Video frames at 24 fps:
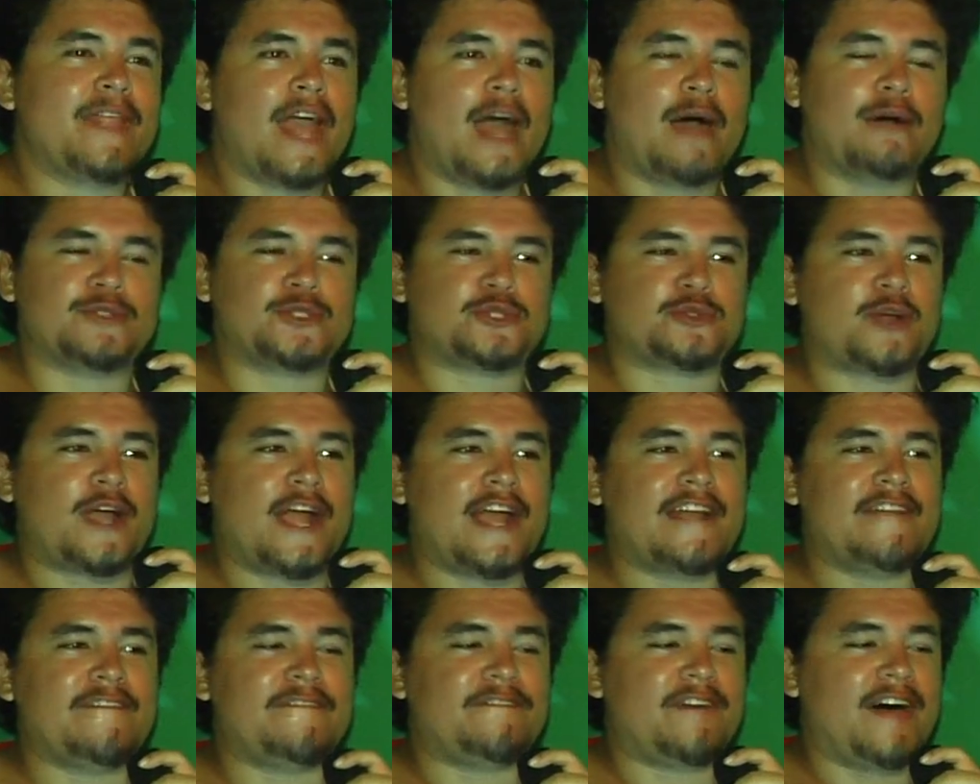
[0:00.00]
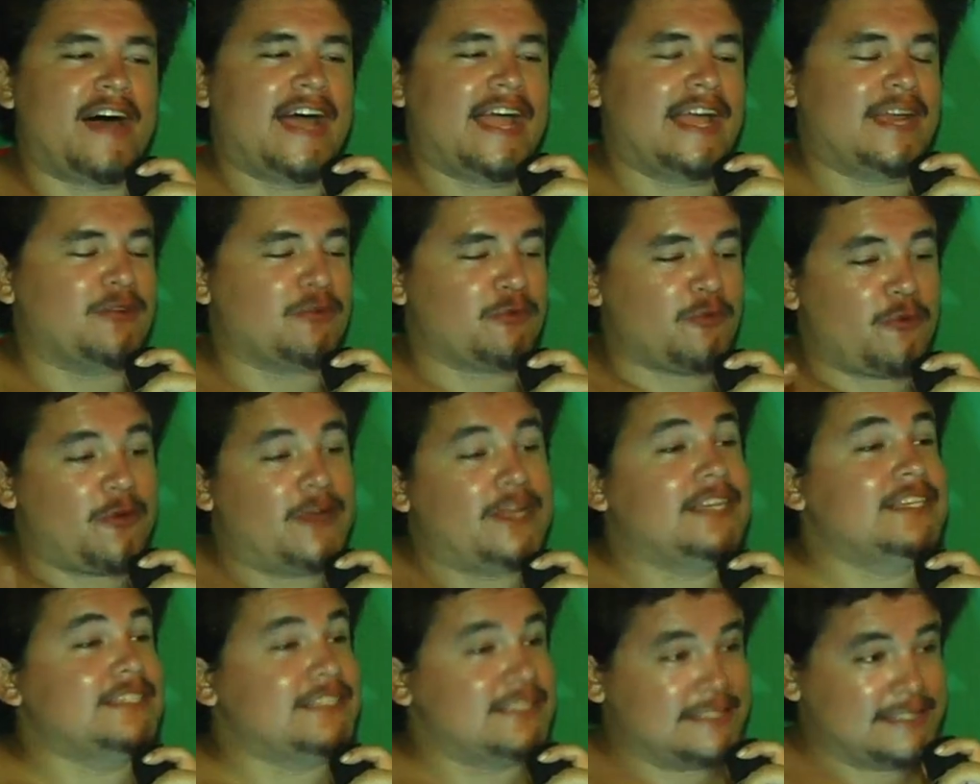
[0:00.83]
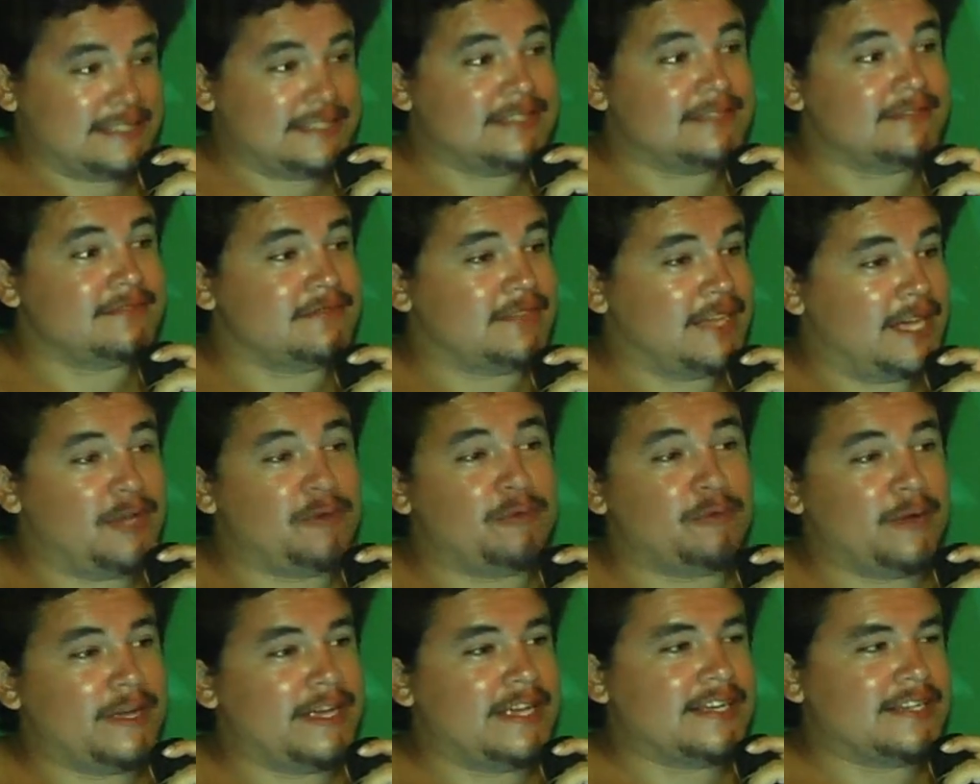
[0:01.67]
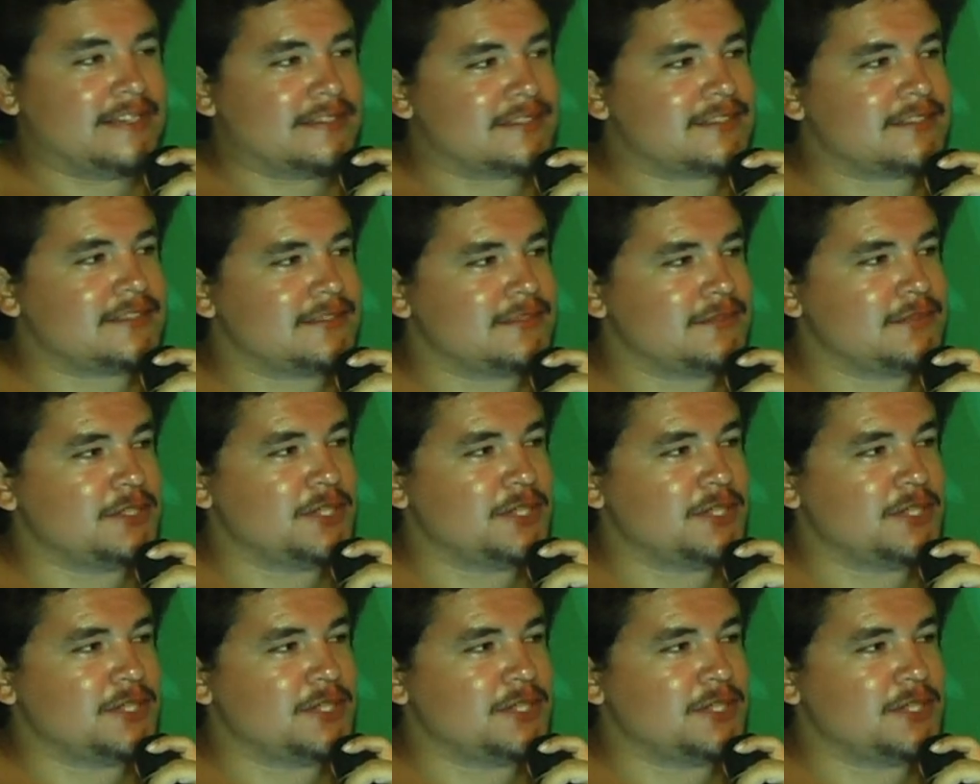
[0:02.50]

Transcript: was trying to find reason in Wings.